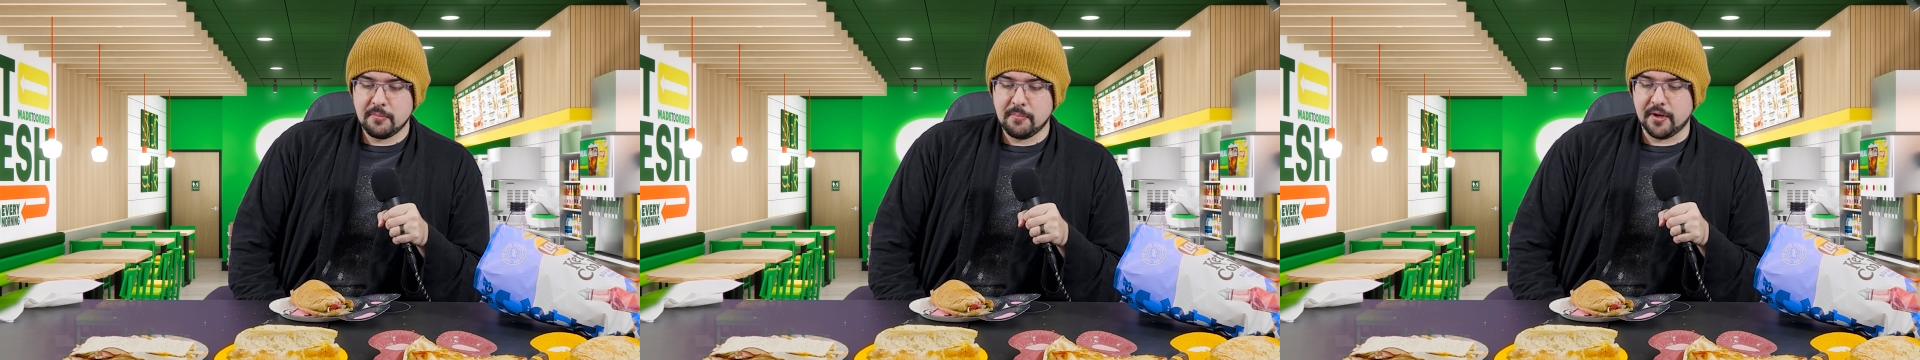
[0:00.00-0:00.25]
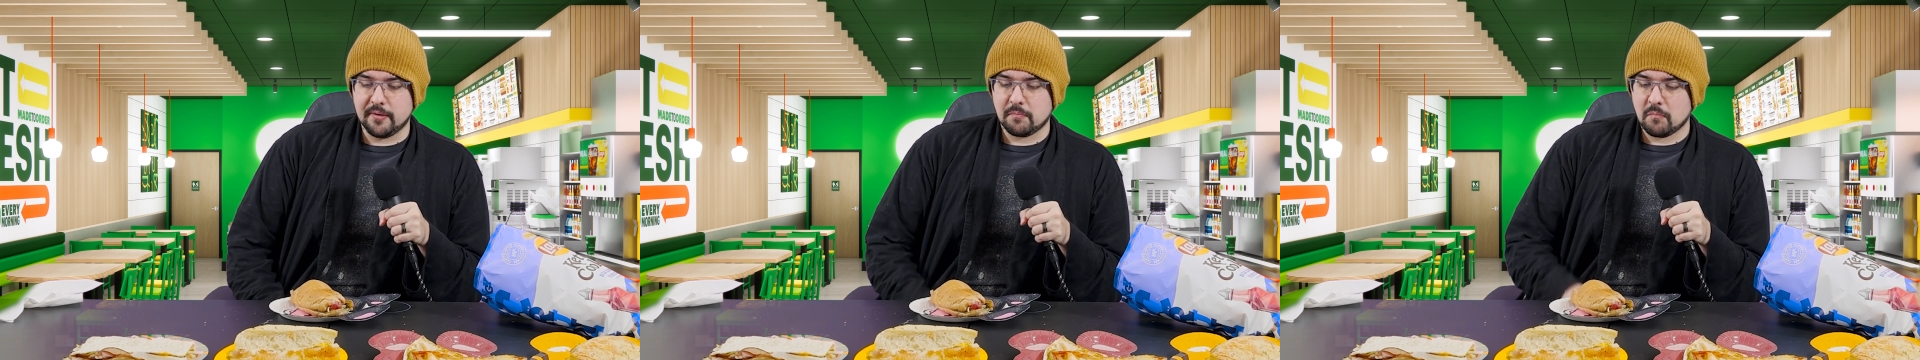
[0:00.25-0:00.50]

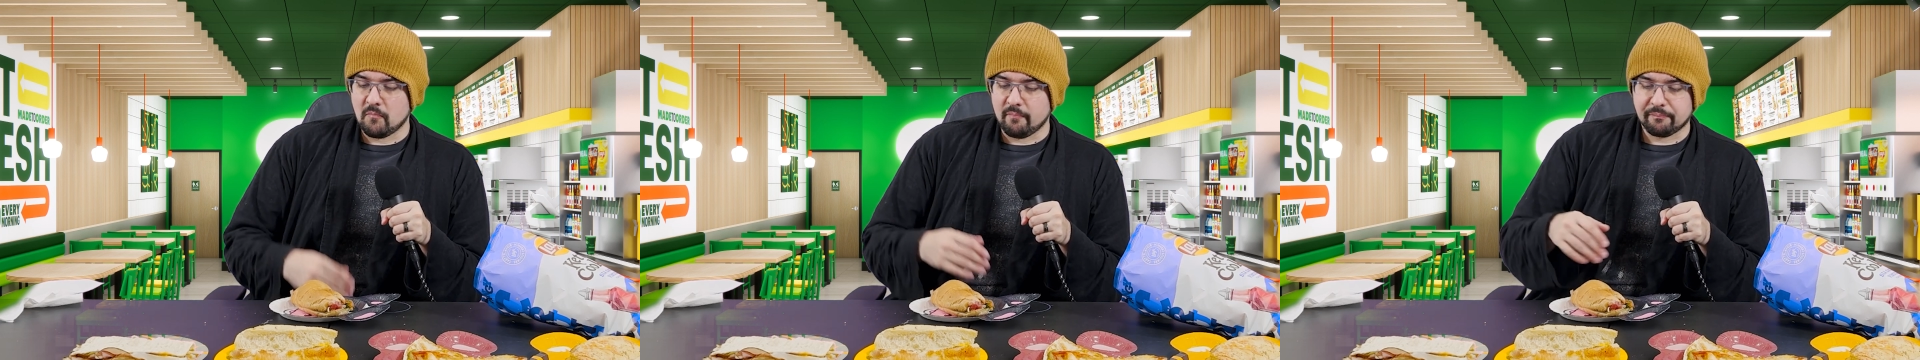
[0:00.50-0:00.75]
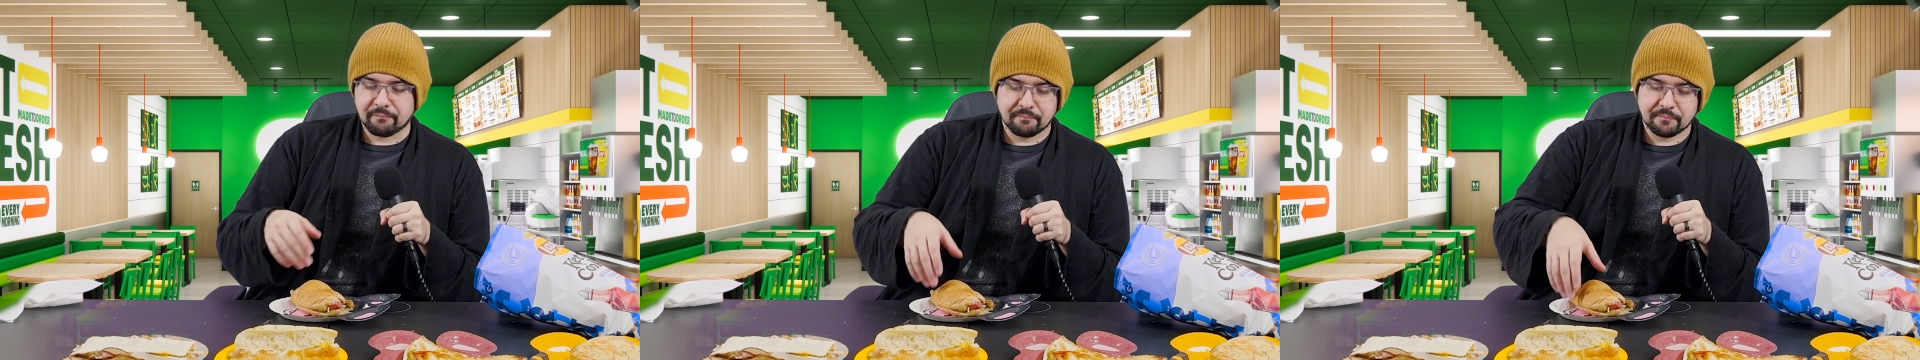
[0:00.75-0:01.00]
but
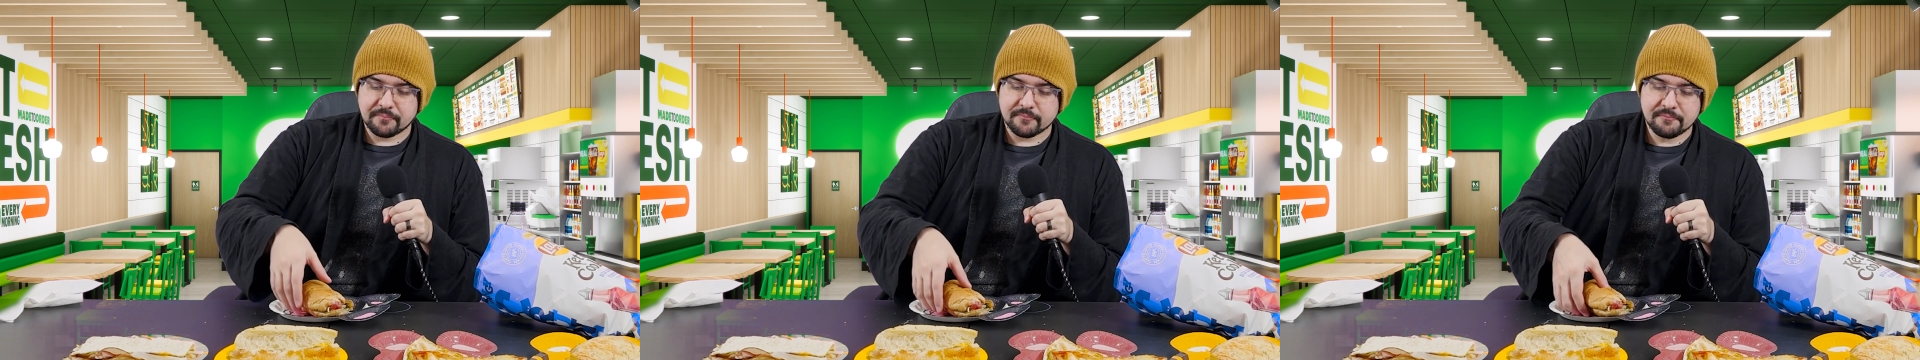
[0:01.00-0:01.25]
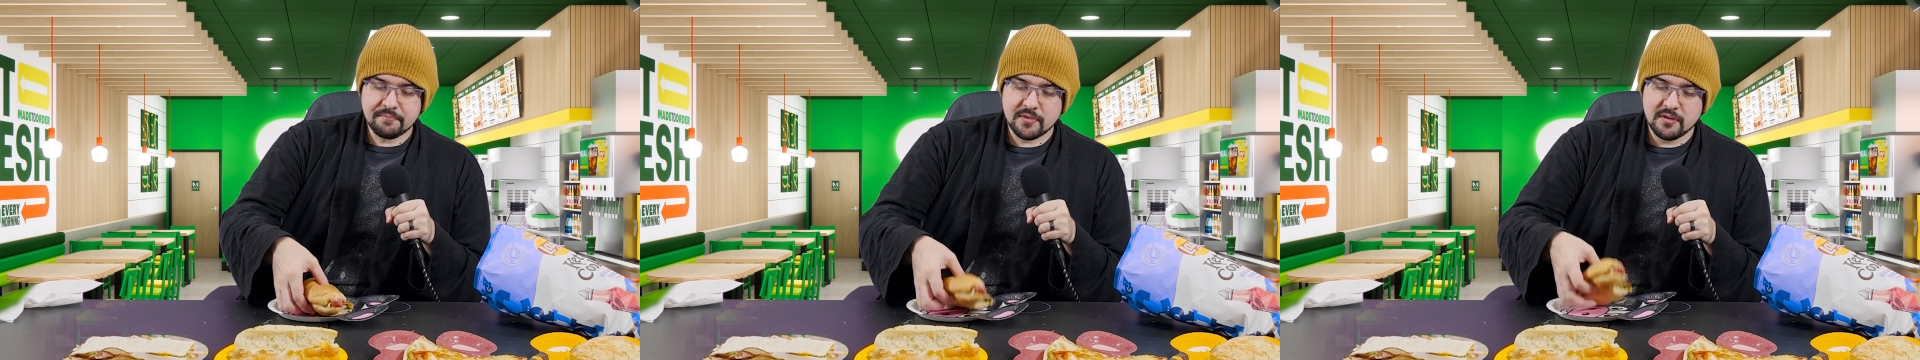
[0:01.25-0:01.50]

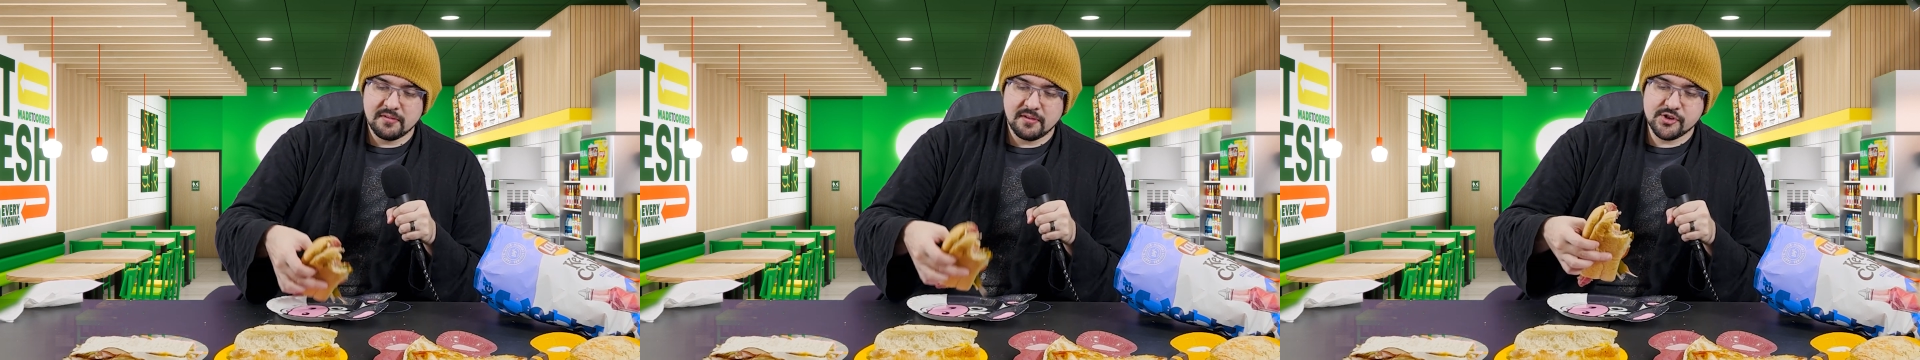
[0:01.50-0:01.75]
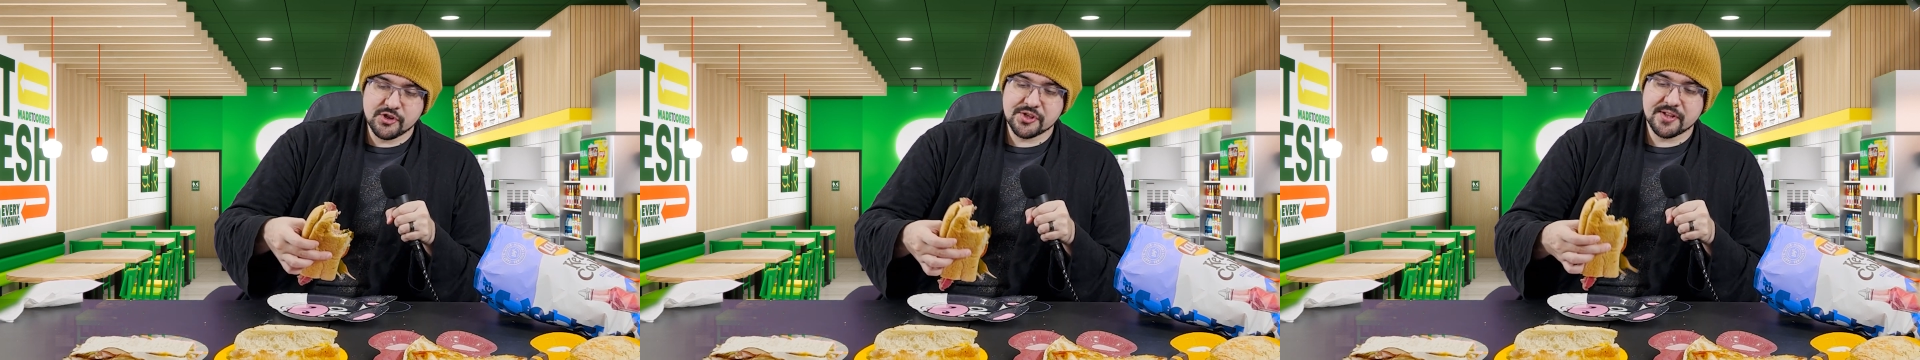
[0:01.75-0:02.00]

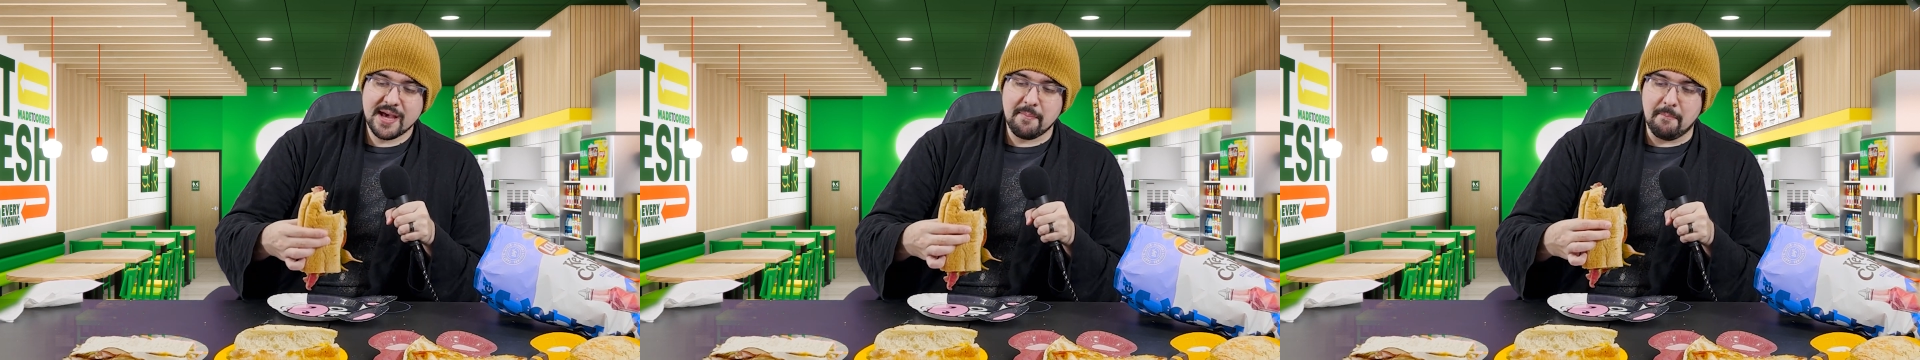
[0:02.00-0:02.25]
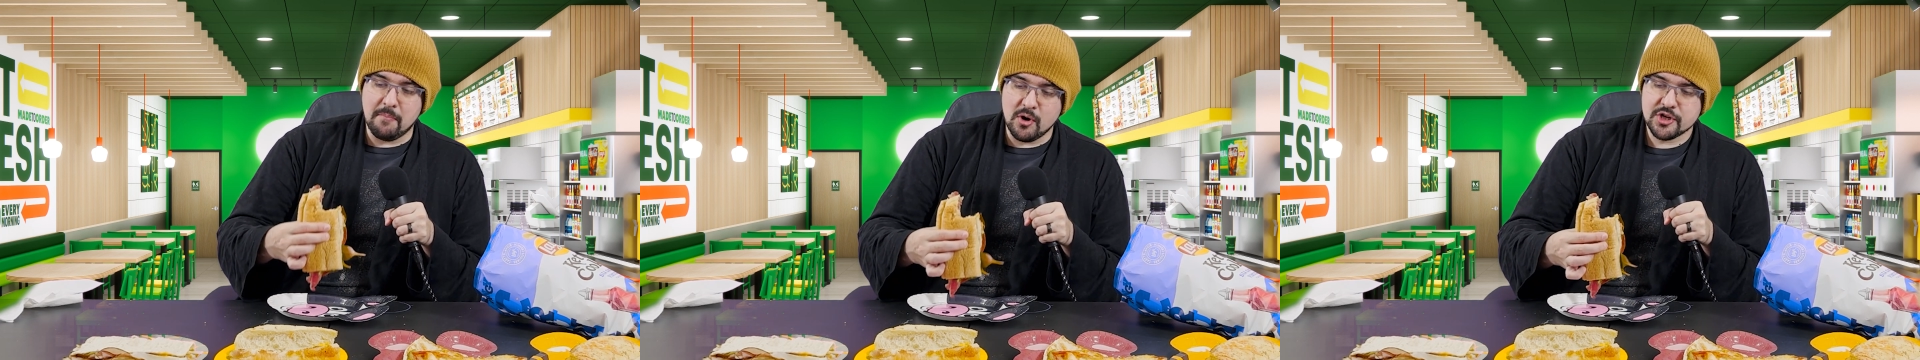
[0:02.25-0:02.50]
just that
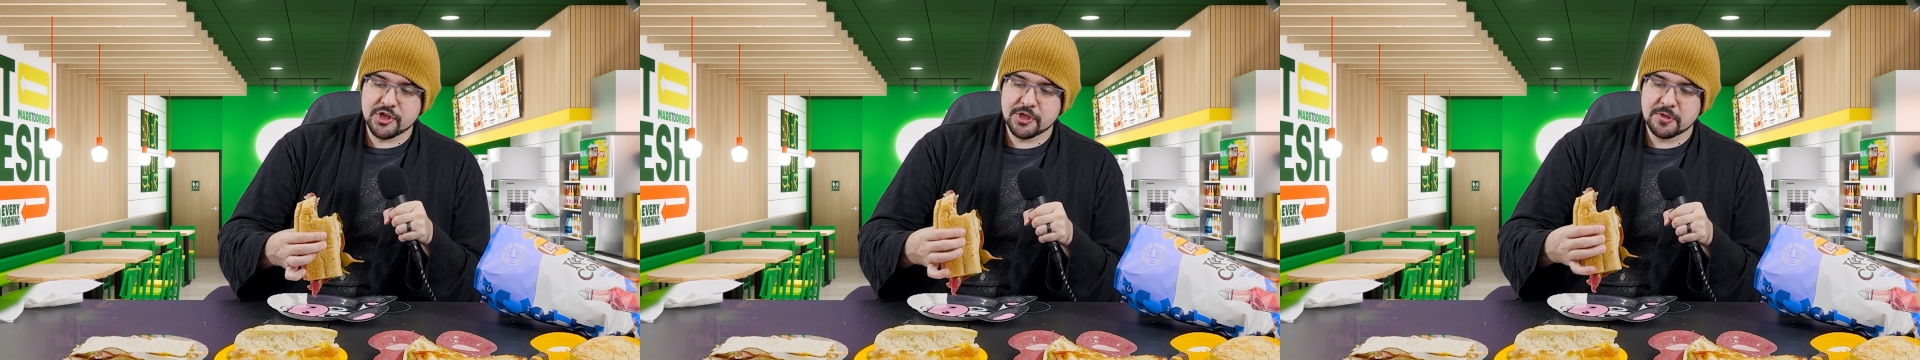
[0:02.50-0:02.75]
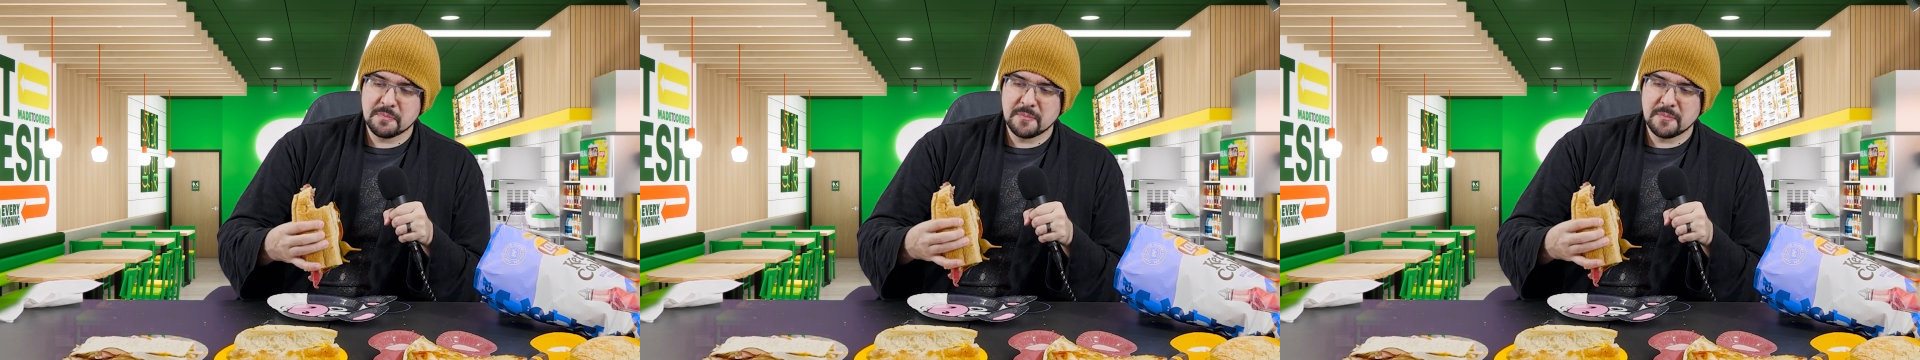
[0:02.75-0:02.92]
mush